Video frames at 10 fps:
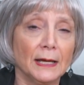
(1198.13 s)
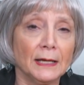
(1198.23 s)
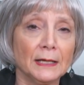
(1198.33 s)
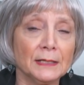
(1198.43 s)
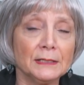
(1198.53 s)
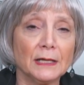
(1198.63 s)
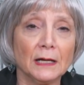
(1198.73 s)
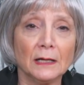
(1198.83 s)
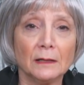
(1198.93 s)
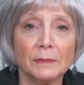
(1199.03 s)
and
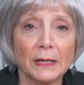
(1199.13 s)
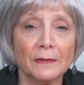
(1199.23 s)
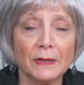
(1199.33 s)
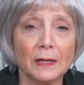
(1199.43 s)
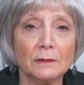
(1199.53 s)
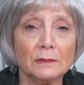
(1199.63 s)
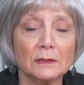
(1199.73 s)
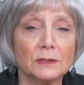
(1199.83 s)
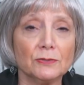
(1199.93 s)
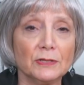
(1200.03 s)
um, and then
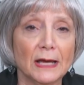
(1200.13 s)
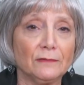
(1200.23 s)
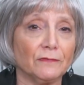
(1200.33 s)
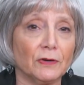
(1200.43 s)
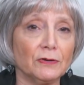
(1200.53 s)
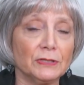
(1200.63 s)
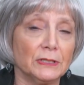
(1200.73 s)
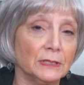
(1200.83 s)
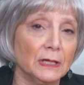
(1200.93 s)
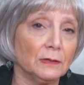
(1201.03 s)
do that
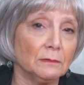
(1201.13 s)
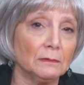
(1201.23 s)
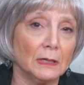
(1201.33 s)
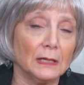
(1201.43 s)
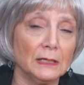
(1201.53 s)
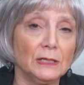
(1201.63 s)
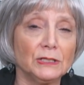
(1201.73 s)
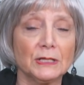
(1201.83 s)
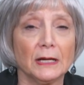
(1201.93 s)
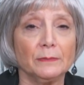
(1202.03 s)
first, and then uh,
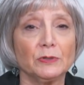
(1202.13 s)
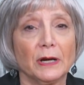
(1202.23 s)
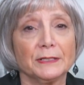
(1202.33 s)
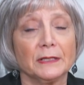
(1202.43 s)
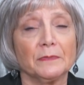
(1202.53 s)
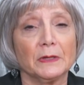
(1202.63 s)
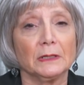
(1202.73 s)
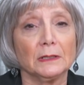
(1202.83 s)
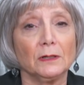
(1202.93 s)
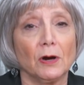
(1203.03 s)
each time try something
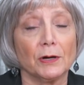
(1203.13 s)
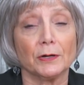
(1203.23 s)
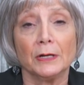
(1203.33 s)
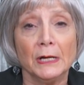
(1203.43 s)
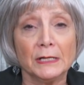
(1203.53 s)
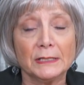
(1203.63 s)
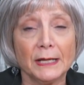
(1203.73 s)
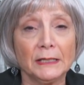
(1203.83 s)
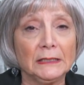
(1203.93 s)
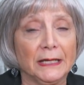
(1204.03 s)
a little harder.
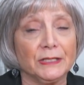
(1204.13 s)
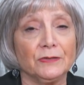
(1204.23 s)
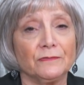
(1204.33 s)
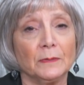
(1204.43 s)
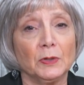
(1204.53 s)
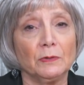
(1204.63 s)
Take a lesson from a